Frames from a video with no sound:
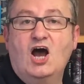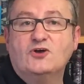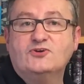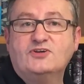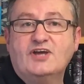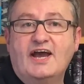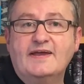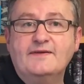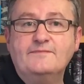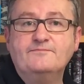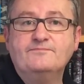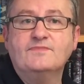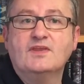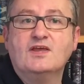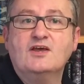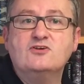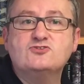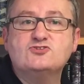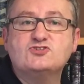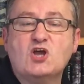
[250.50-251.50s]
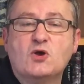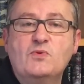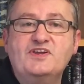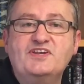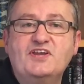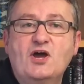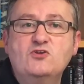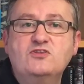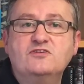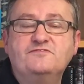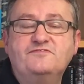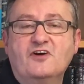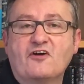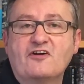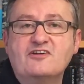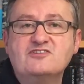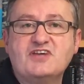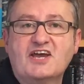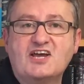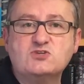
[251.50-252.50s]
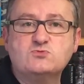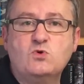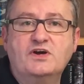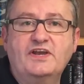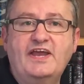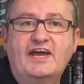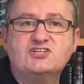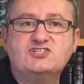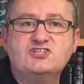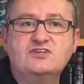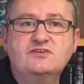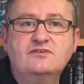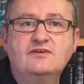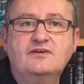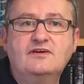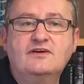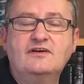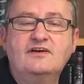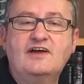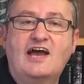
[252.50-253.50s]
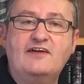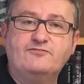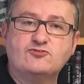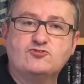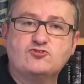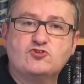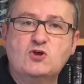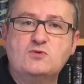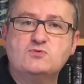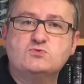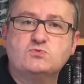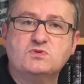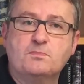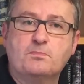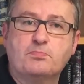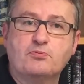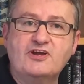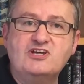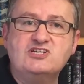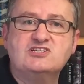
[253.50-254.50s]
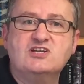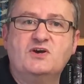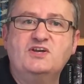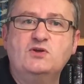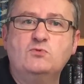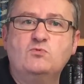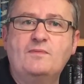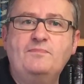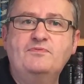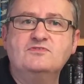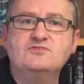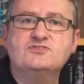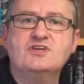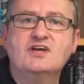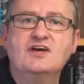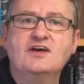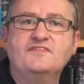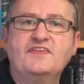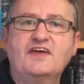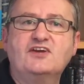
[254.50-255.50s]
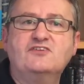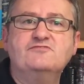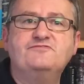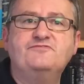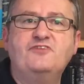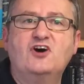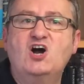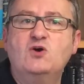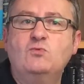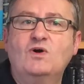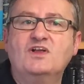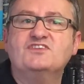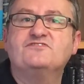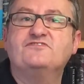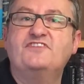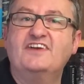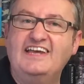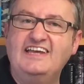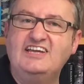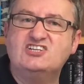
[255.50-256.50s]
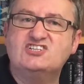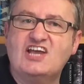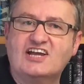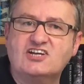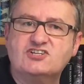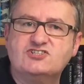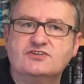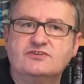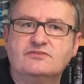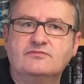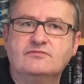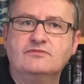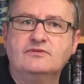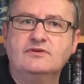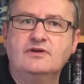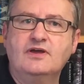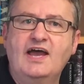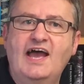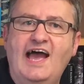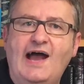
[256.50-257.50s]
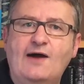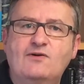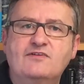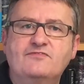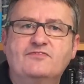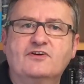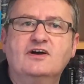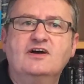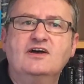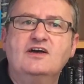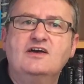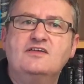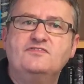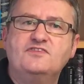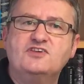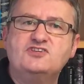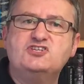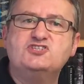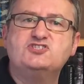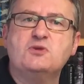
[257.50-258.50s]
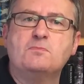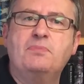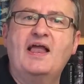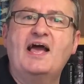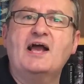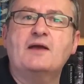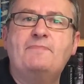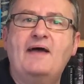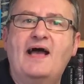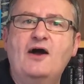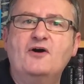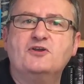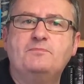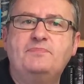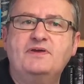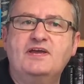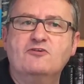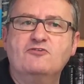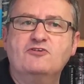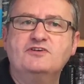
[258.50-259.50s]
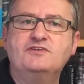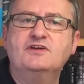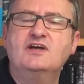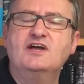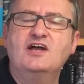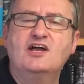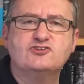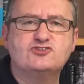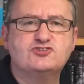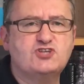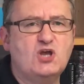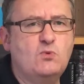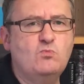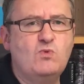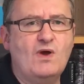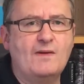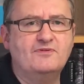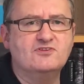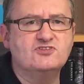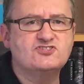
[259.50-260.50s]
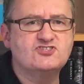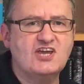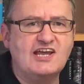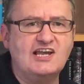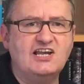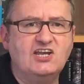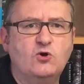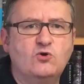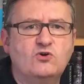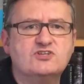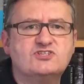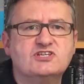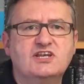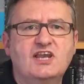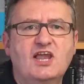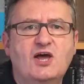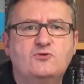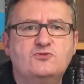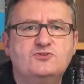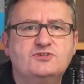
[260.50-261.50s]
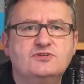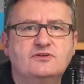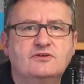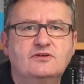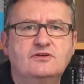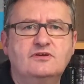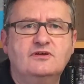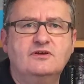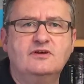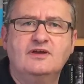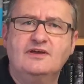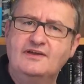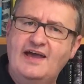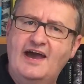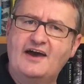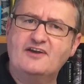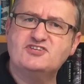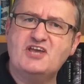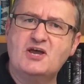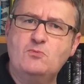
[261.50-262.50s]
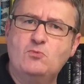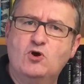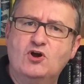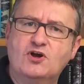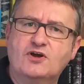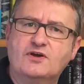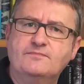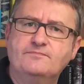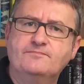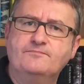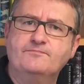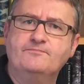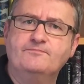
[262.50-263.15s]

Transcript: Okay, so we know that firing takes one action, and for troops with breech loading weapons, they can fire once for each action. However, this is the black powder period, and some weapons take longer to load. How does that work?